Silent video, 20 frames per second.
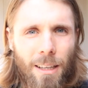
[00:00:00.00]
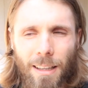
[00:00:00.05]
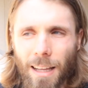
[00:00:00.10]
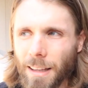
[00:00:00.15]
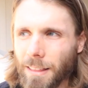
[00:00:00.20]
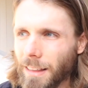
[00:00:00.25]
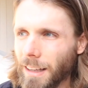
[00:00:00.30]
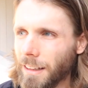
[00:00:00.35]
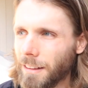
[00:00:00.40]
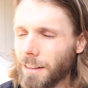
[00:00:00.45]

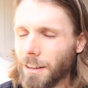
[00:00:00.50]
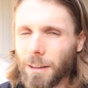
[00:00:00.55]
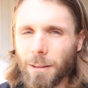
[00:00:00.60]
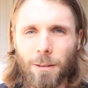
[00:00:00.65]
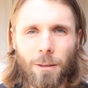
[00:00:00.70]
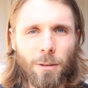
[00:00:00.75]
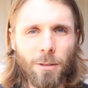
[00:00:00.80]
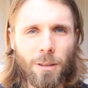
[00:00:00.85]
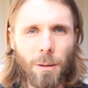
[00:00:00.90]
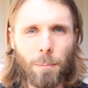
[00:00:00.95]
They think
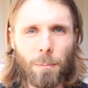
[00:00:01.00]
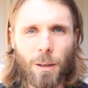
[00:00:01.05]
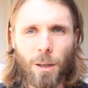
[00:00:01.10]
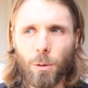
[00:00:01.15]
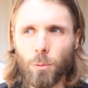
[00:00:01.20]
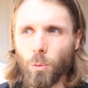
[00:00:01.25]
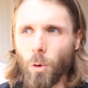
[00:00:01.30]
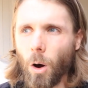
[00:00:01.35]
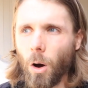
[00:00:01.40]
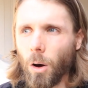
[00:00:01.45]
that there's
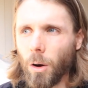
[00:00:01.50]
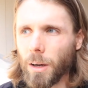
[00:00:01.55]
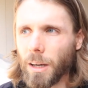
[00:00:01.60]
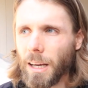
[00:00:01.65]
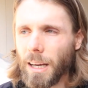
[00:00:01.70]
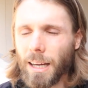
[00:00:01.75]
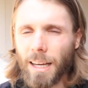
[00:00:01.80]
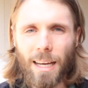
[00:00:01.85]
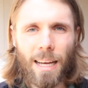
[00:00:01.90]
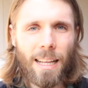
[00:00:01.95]
something wrong
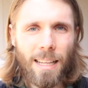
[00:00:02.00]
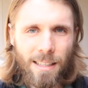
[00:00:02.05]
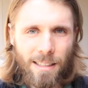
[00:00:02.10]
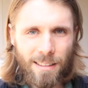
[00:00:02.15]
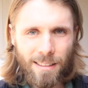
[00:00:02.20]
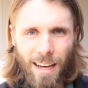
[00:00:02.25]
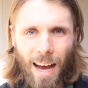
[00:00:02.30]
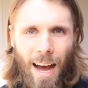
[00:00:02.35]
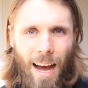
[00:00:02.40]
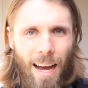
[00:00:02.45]

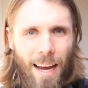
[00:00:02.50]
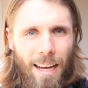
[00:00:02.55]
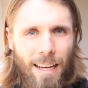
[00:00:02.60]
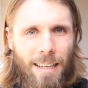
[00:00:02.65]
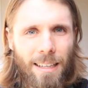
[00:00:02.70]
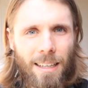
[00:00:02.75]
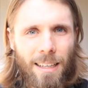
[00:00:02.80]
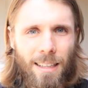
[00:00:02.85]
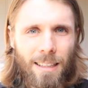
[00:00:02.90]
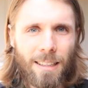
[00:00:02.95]

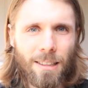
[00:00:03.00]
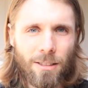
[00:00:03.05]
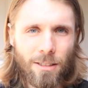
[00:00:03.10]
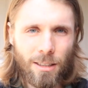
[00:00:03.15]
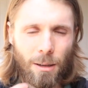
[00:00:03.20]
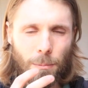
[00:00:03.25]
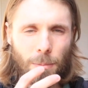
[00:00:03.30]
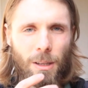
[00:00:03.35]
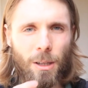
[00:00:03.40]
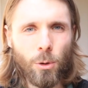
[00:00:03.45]
inside. There's
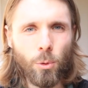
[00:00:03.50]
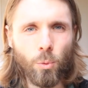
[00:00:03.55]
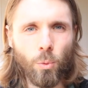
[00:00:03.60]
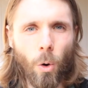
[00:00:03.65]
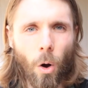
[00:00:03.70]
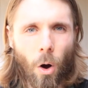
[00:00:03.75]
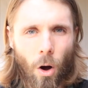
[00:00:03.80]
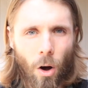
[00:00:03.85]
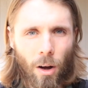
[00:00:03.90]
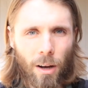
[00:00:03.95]
something
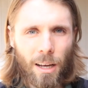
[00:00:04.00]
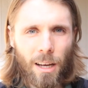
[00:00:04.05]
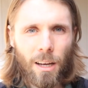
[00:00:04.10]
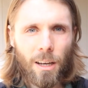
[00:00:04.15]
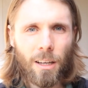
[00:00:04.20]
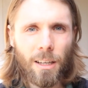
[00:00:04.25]
wrong,